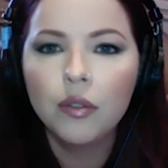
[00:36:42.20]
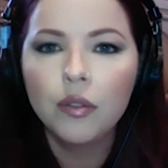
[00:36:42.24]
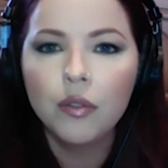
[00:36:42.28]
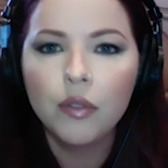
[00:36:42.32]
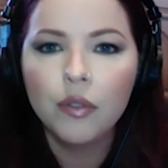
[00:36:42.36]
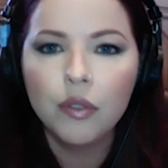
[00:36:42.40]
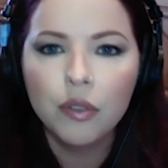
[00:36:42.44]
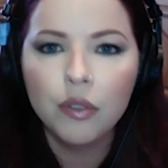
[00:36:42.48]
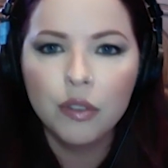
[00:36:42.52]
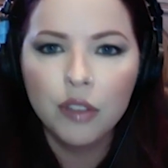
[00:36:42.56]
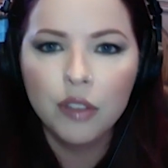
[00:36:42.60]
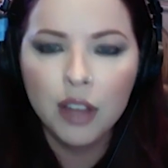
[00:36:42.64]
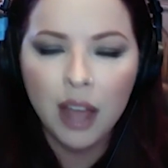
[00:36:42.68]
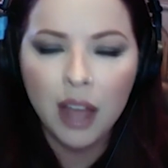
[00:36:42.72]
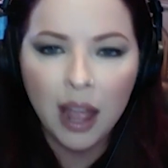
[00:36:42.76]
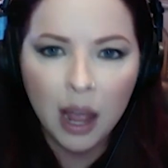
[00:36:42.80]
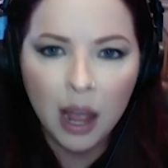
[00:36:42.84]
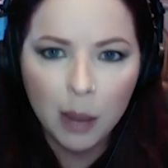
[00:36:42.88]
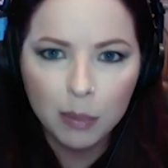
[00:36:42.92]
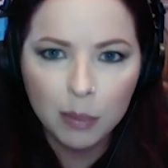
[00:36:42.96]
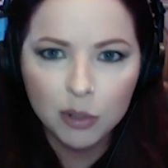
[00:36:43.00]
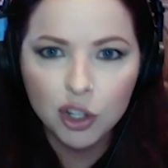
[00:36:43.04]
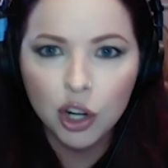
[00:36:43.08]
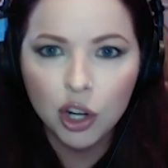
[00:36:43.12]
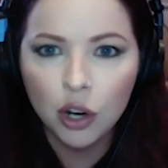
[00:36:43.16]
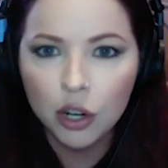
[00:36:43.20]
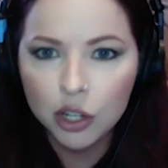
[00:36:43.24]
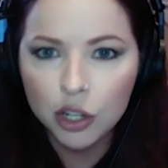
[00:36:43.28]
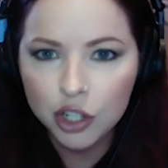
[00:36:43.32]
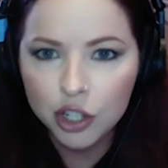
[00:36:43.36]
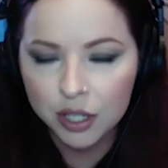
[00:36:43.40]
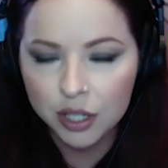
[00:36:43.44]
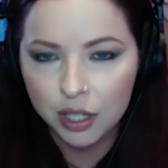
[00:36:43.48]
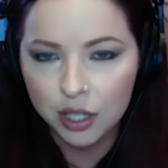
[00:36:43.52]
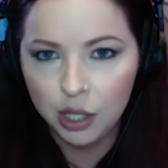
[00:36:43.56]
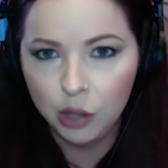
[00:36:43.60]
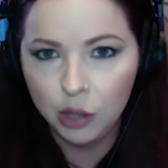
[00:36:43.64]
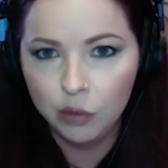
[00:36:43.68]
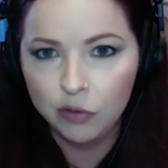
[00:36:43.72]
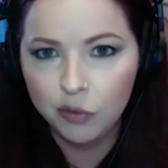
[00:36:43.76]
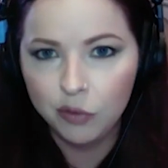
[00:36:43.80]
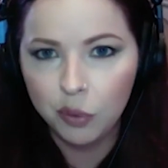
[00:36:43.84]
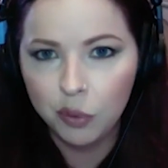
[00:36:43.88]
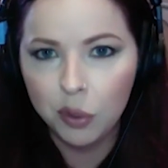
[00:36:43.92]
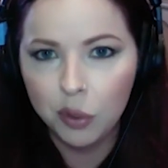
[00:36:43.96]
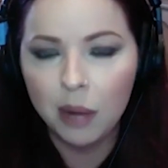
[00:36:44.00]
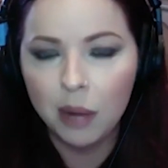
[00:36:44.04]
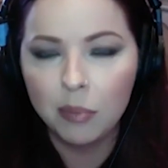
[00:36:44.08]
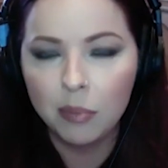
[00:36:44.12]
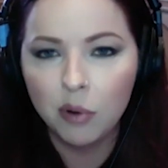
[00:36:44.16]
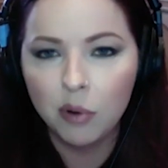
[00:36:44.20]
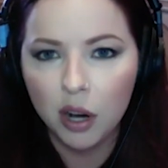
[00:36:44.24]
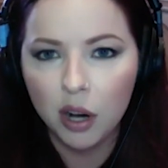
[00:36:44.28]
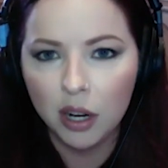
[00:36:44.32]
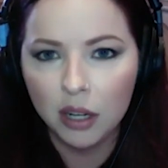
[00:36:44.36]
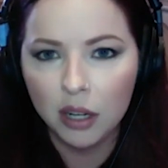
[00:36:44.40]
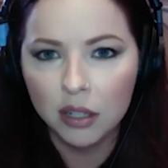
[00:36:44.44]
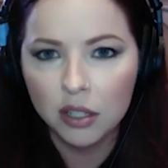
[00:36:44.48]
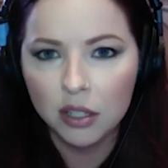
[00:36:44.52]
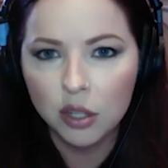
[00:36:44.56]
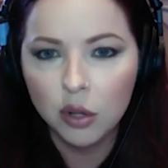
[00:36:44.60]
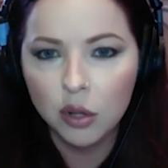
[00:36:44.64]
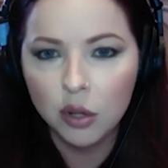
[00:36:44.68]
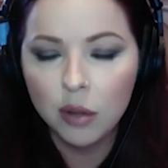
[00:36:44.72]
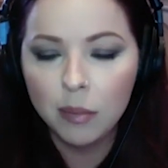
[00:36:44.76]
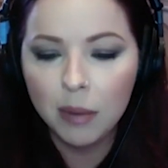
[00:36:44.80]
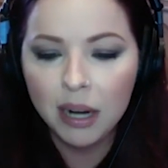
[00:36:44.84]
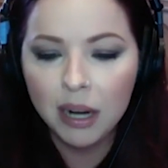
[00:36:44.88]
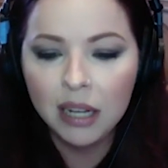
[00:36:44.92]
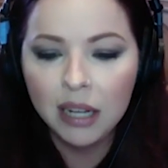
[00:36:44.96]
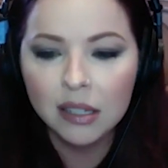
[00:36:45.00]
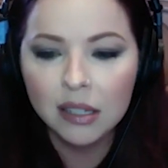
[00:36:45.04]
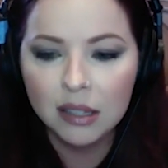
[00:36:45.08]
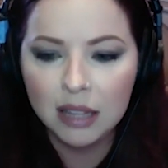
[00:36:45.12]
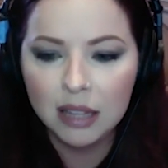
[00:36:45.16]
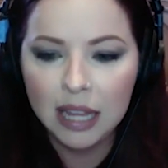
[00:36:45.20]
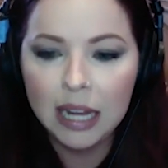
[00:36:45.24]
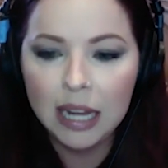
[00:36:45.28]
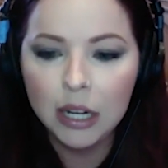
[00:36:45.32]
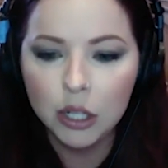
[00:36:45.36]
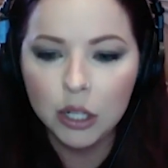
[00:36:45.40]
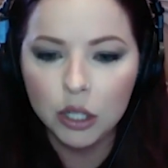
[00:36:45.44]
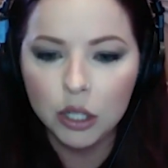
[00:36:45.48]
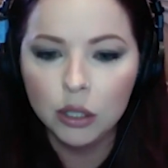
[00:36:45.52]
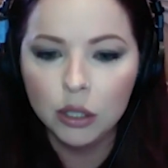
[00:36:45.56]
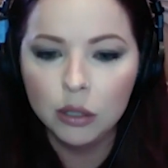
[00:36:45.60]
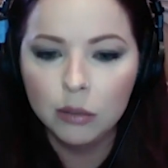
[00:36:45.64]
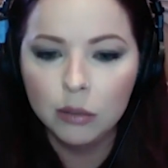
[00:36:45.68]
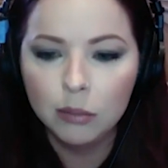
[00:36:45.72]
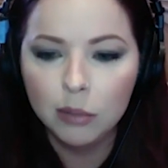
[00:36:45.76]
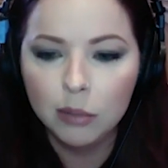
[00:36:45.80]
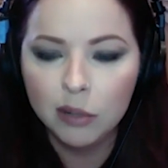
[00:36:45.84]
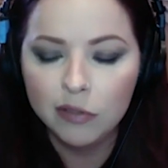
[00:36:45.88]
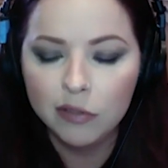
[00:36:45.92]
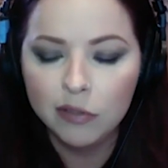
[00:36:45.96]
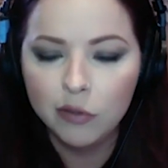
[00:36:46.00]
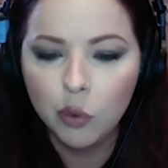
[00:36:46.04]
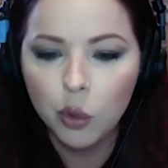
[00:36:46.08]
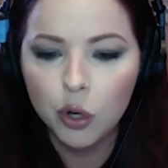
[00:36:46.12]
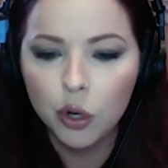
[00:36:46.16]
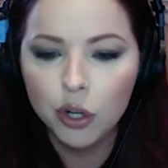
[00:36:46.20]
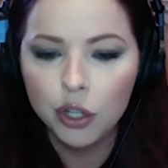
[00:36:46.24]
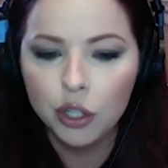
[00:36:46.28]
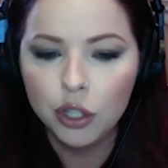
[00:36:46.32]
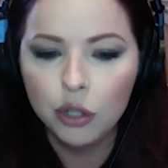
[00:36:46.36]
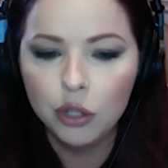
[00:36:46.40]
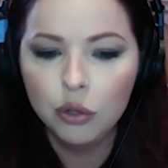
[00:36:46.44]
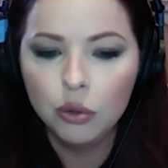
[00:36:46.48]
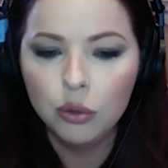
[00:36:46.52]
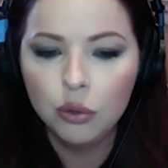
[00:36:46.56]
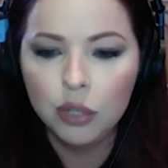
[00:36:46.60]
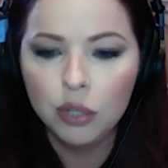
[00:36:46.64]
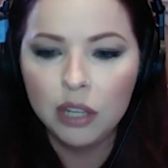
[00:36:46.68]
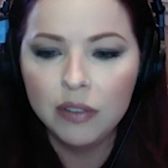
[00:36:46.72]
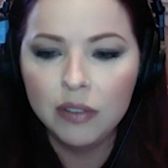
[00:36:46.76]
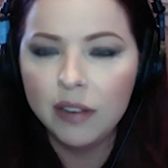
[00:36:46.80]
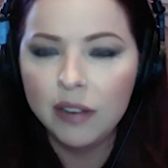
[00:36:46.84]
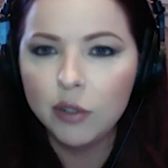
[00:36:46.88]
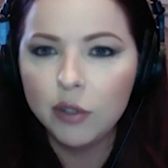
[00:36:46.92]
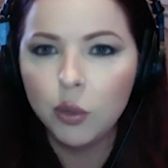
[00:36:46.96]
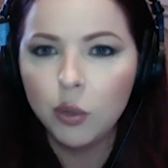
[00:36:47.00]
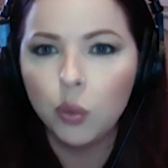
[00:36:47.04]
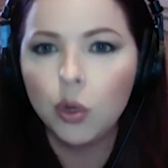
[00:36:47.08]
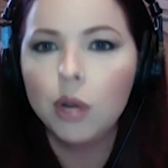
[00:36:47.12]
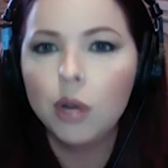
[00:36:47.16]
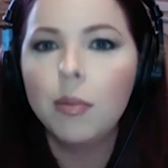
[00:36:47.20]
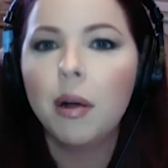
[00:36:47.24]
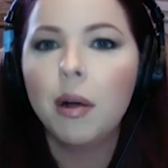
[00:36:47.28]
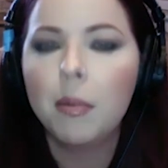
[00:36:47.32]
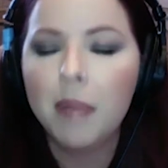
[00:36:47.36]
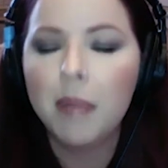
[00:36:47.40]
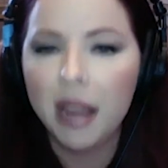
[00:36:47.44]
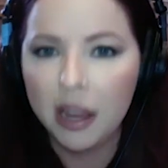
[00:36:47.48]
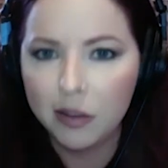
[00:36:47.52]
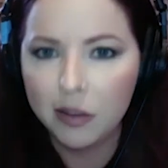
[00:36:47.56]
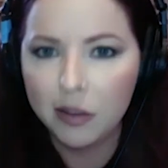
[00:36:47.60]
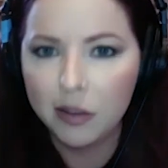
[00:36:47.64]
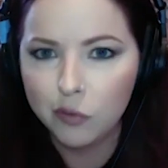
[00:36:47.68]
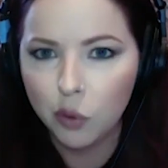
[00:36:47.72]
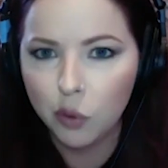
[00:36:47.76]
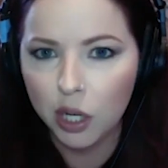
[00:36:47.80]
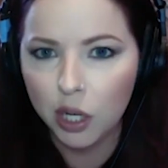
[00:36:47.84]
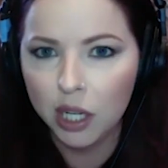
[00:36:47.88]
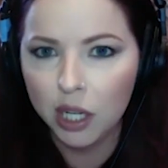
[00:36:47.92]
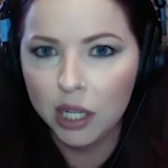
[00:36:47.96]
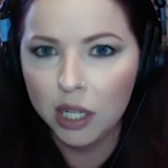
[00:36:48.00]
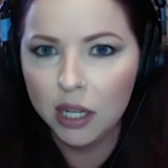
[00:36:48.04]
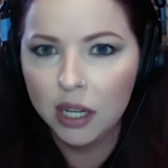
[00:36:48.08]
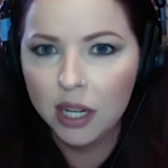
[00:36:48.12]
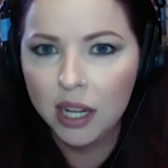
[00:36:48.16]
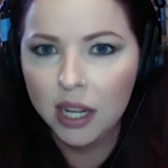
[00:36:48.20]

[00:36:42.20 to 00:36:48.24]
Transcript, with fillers: the app charges you for that product. So the money's there before you even have to worry about paying for it.